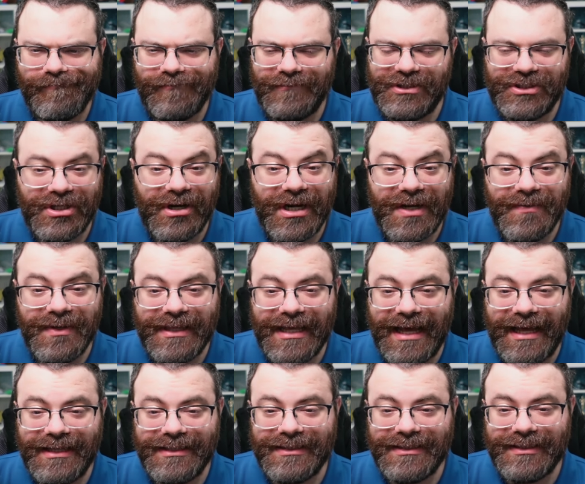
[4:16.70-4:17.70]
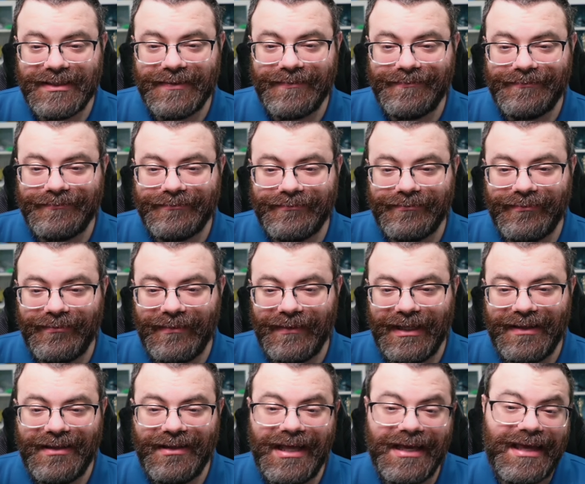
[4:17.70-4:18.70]
starting with S
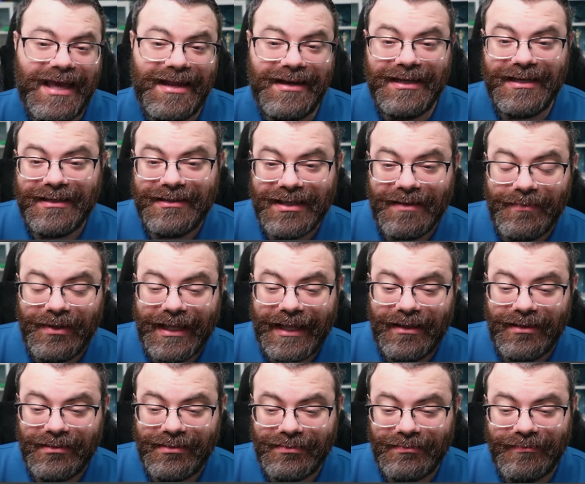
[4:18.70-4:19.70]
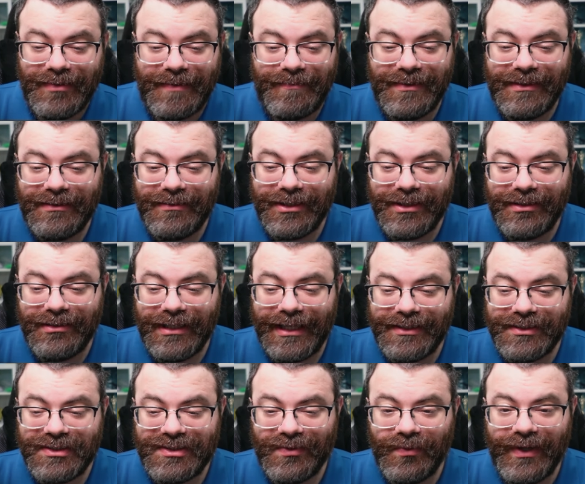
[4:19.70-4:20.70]
and then like ending in double L might be good,
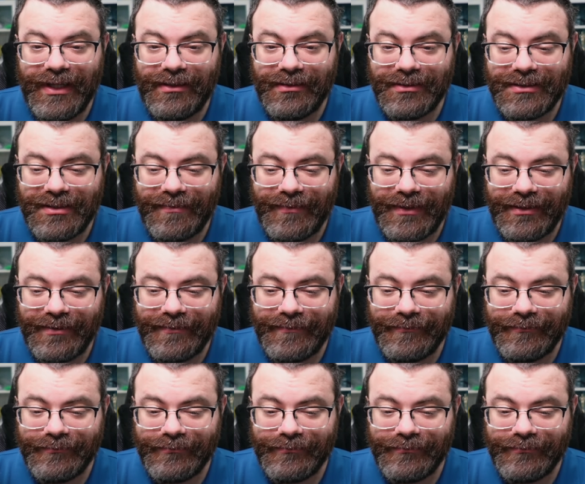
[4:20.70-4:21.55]
like swill or something.